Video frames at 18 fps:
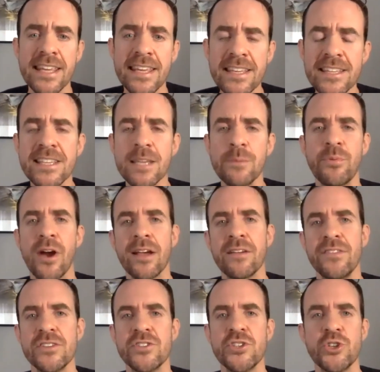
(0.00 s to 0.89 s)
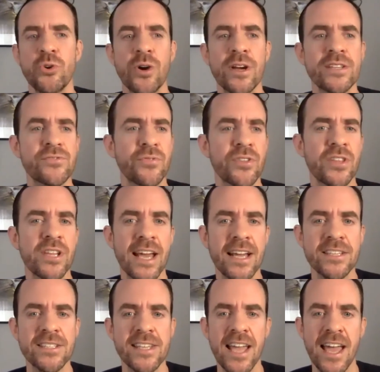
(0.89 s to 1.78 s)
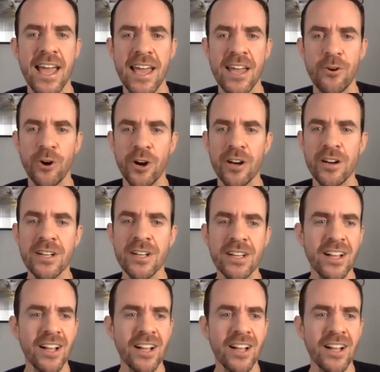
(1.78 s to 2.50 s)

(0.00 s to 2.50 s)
easy breakfast choice for the next day, or